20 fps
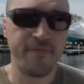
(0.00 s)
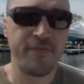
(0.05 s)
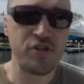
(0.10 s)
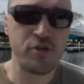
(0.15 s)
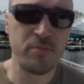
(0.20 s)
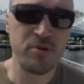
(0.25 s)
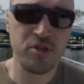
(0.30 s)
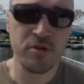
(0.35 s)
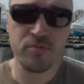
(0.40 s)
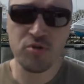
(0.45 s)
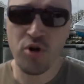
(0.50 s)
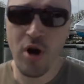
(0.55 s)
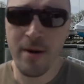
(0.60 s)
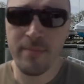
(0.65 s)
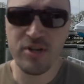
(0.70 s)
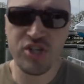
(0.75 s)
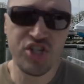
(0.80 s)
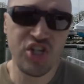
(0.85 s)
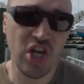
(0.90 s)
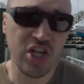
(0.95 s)
fisherman
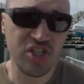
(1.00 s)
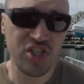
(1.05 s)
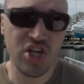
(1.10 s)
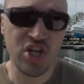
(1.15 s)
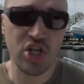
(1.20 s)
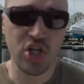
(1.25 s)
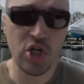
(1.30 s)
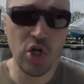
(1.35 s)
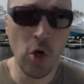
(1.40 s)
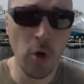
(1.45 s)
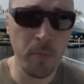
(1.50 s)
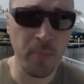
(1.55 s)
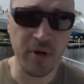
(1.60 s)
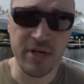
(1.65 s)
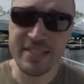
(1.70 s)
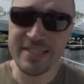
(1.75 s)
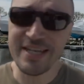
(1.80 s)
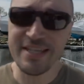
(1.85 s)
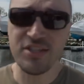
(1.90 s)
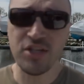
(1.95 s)
subscriber Justin Cooper.
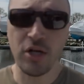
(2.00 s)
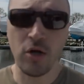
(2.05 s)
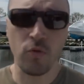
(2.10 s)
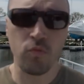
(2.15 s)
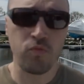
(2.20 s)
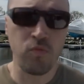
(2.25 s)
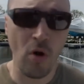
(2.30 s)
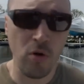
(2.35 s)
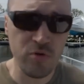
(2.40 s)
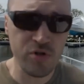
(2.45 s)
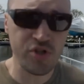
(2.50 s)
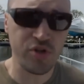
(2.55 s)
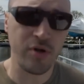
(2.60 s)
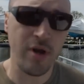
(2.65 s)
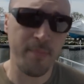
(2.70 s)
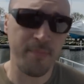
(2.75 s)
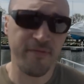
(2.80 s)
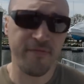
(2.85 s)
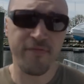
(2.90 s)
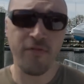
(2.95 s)
He said he took a road
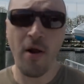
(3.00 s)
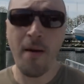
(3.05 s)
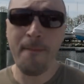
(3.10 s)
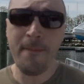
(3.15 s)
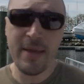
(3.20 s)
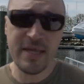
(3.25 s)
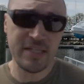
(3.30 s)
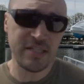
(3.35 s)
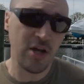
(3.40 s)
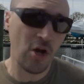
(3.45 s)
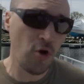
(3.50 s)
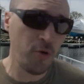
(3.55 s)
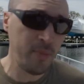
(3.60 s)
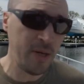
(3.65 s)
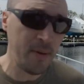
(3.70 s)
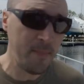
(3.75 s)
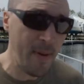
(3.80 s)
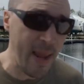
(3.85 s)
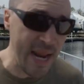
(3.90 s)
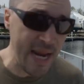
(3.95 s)
trip from his home
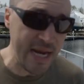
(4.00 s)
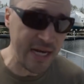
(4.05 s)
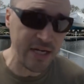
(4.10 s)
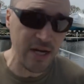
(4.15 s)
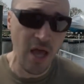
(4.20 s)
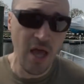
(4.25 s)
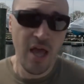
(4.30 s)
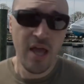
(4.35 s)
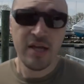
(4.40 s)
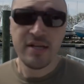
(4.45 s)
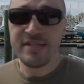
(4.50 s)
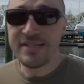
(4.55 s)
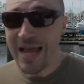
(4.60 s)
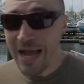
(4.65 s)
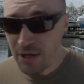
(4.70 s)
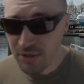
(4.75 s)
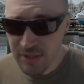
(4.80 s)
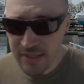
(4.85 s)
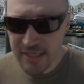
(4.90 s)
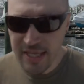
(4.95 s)
in Maine
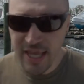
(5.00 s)
down to the